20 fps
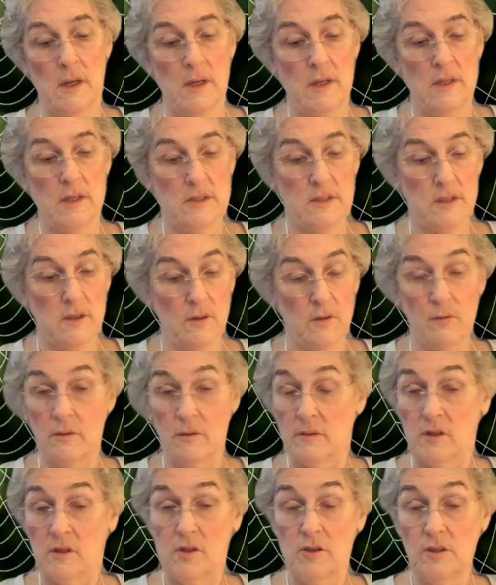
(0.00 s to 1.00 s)
So
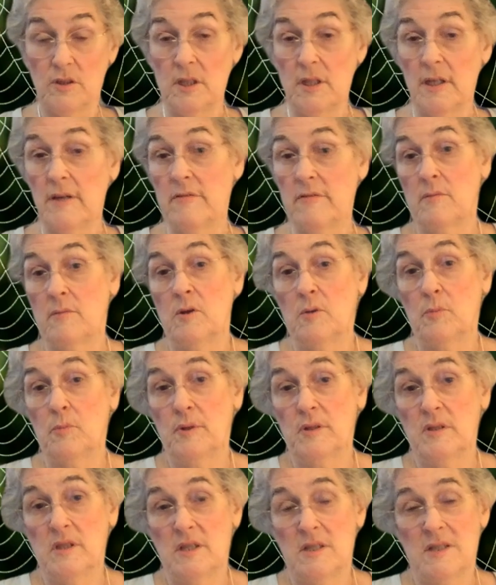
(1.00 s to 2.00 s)
good to give them your
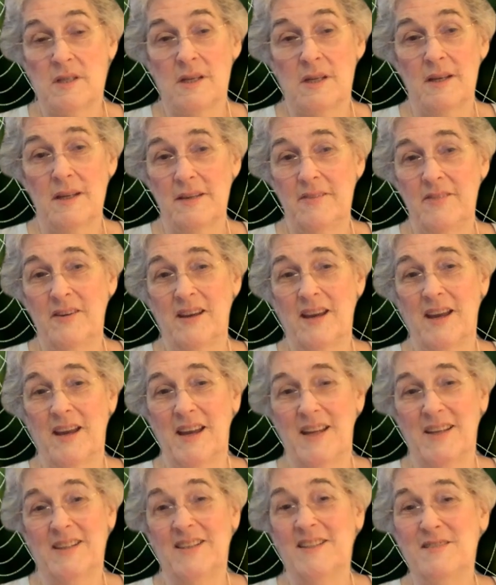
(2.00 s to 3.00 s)
business if you
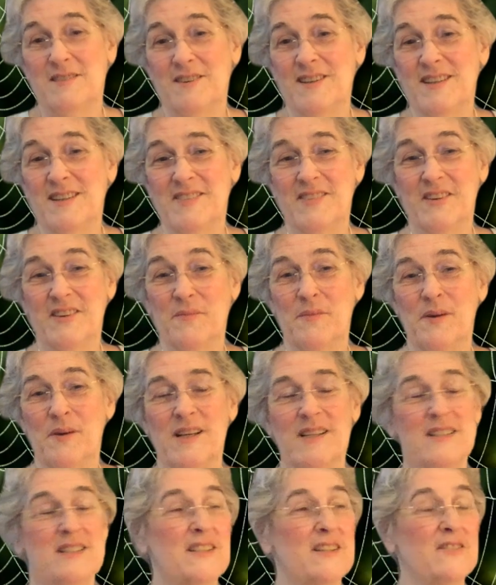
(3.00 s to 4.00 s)
can anyway, if you're
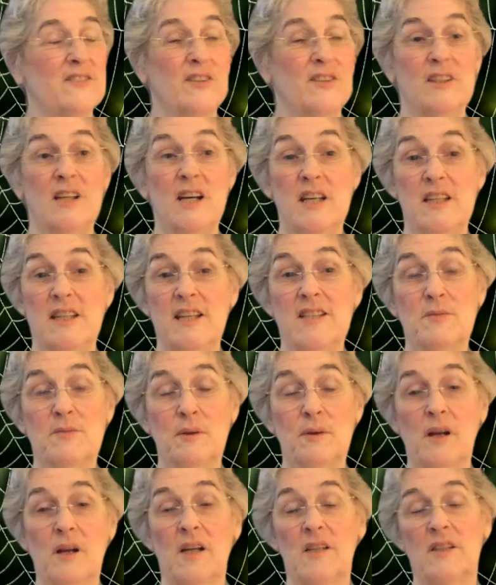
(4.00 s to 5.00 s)
buying stuff online. That's
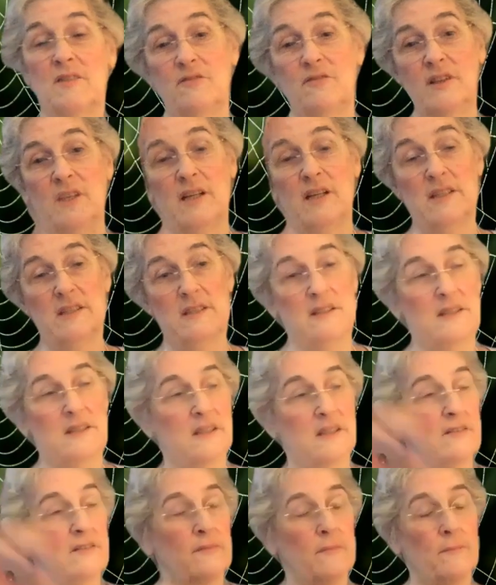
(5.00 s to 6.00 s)
where I got the flags and
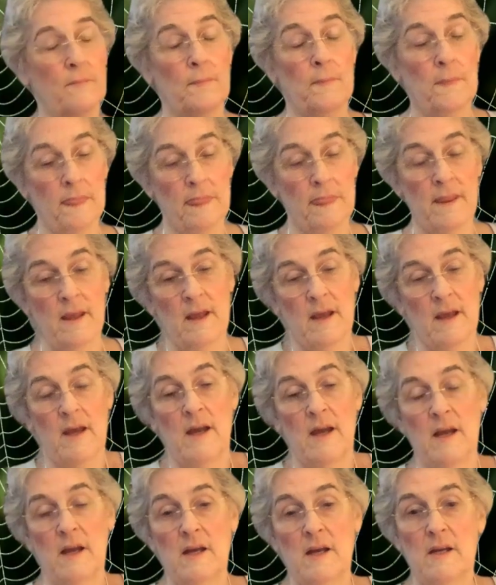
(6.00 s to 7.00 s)
stuff.
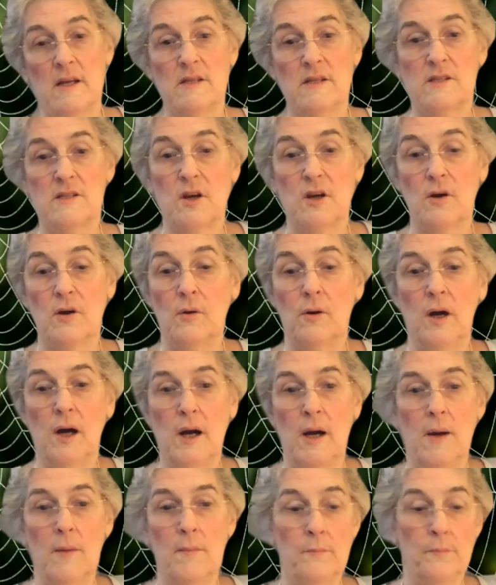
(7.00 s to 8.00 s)
So
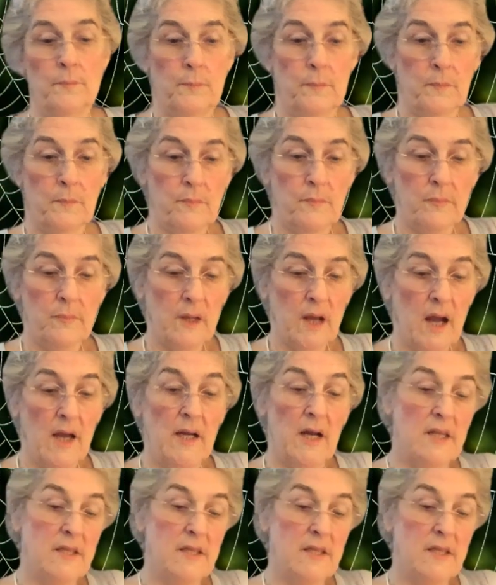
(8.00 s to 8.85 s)
I got